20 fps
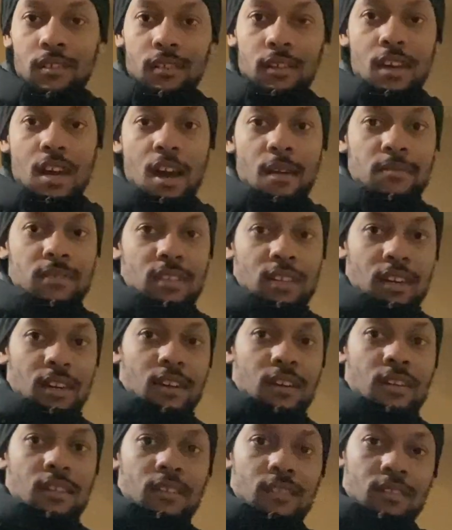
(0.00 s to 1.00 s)
You know what I'm
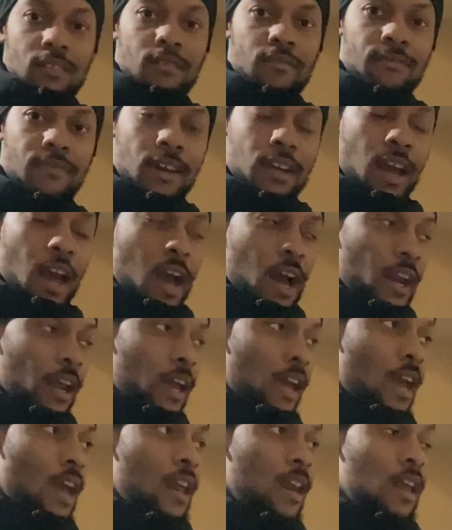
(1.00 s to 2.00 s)
saying? Fuck out of
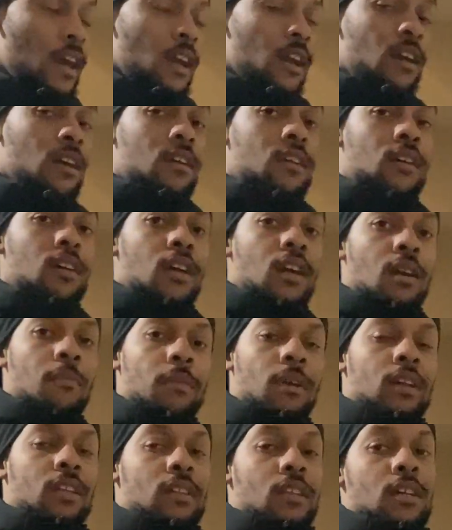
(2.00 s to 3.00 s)
here, nigga. Can't
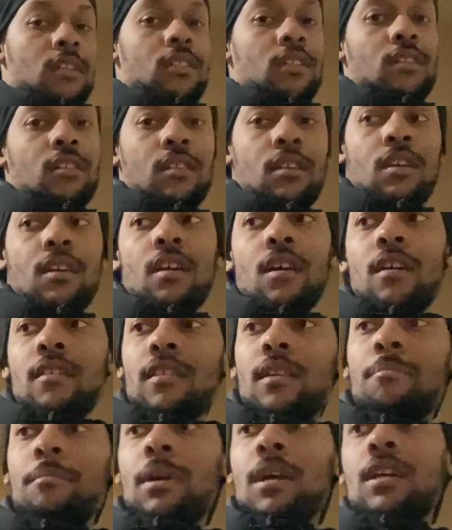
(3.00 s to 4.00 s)
be dissing
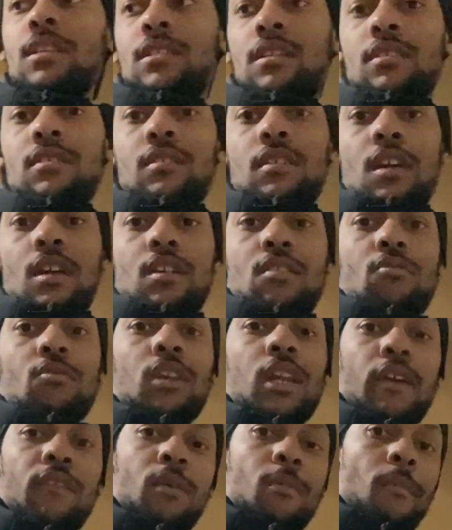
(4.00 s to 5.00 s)
the Meezies, and you
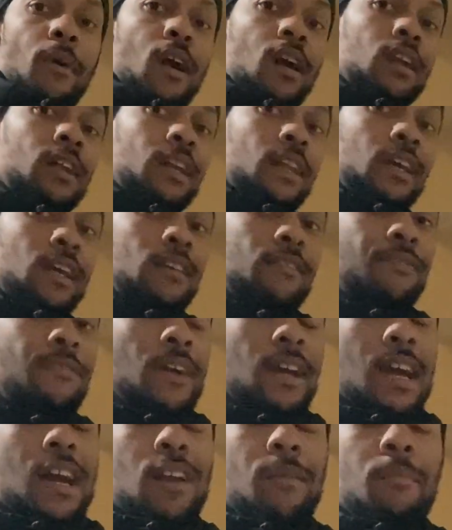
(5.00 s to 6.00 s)
live in Maryland, nigga, the
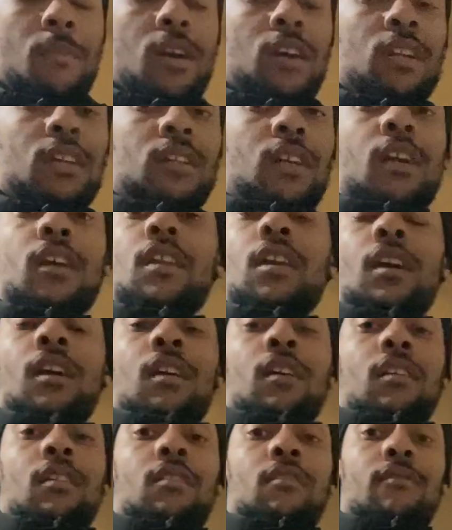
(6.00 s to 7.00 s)
fuck out of Maryland then,
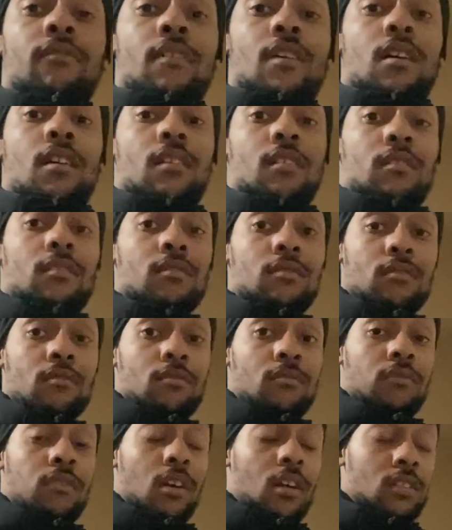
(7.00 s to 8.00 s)
nigga. Fuck.
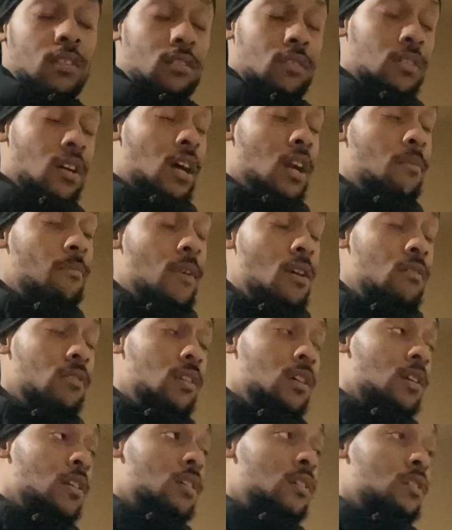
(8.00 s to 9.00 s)
What is he talking about,
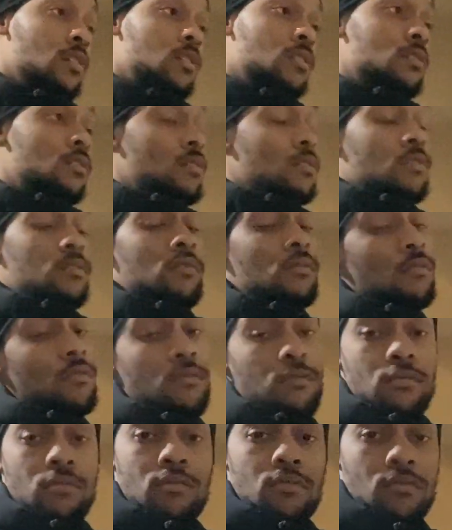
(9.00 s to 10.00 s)
nigga?
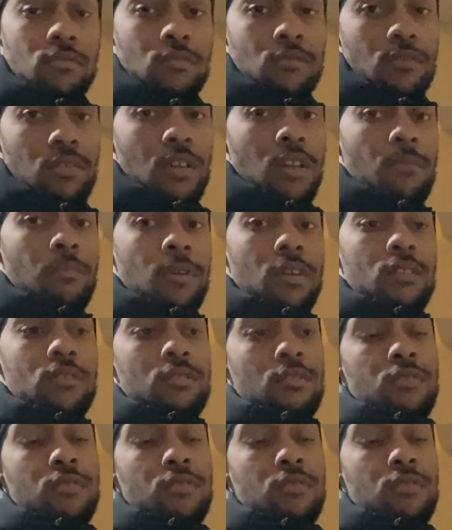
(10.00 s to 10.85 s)
Can't be.